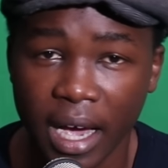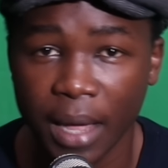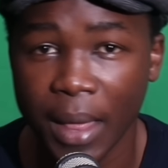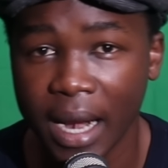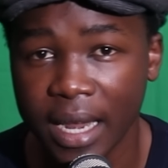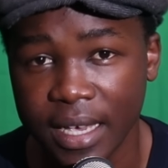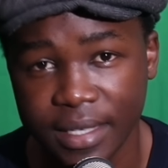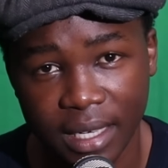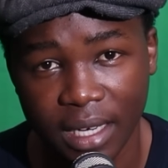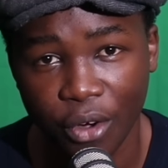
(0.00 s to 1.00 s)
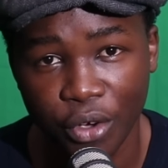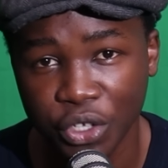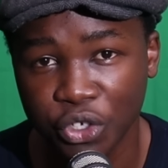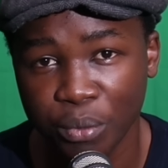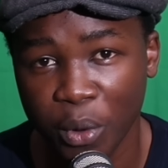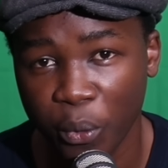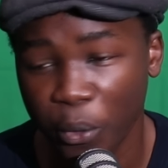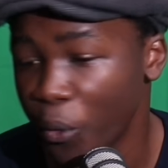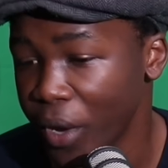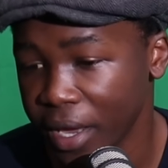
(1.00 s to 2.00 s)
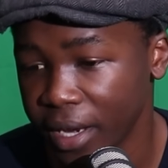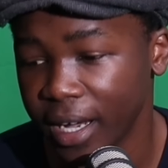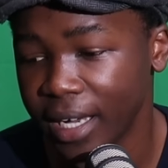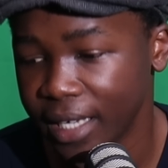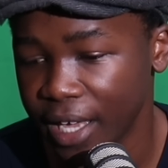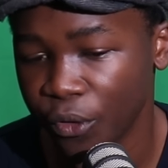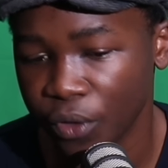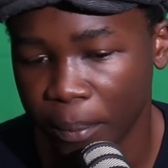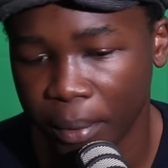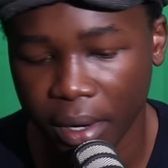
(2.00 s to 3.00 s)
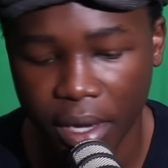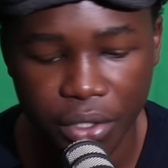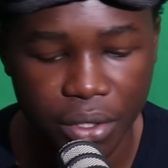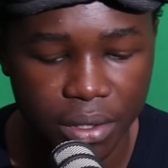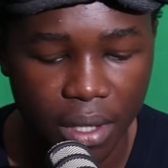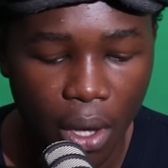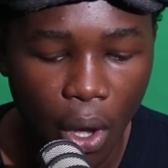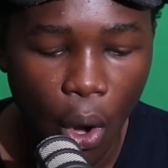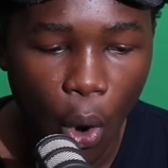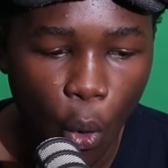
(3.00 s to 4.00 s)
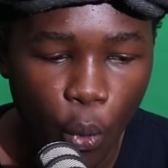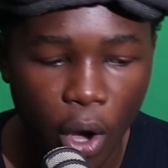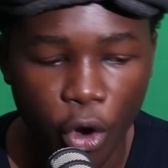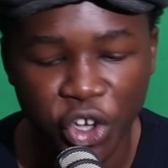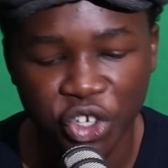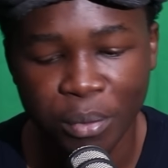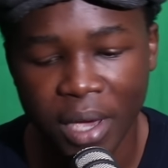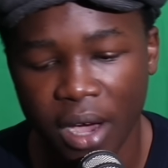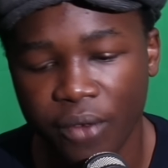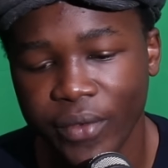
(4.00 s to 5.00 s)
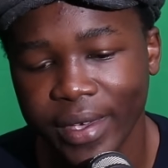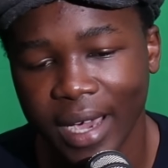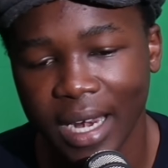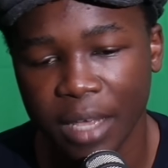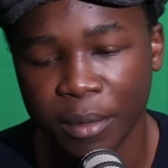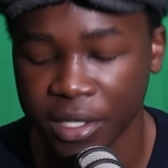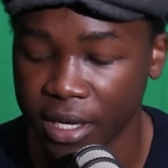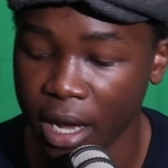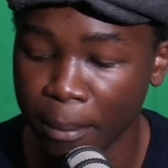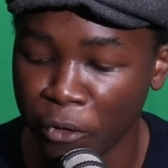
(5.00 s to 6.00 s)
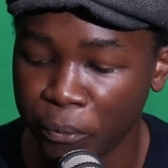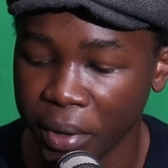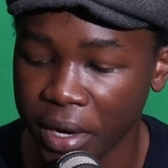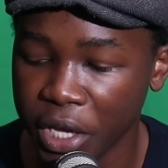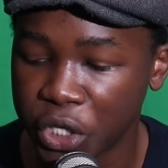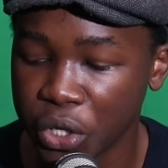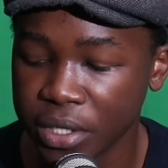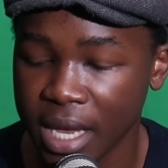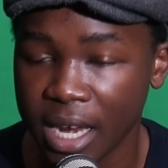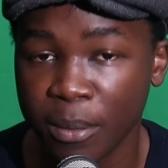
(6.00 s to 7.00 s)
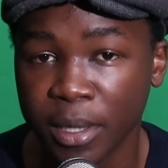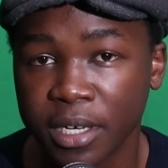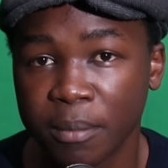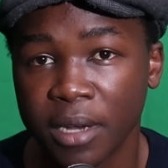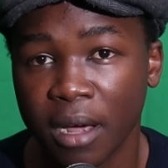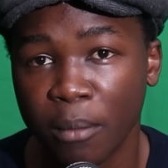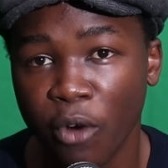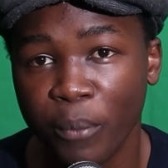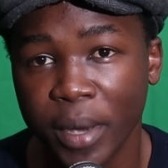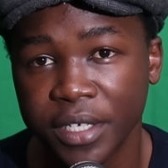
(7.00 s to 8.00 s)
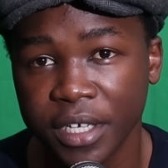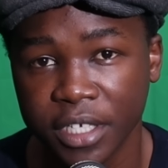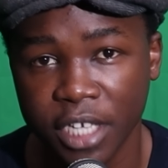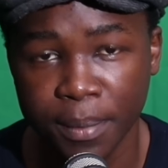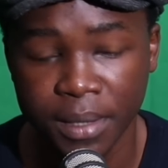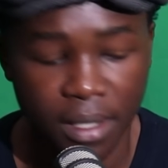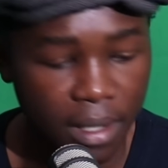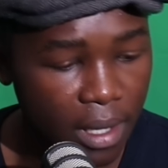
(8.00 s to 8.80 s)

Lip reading: other leagues that are going to be winning and give you the predictions. We are going to be having a limited number of predictions, a limited number of betting tips.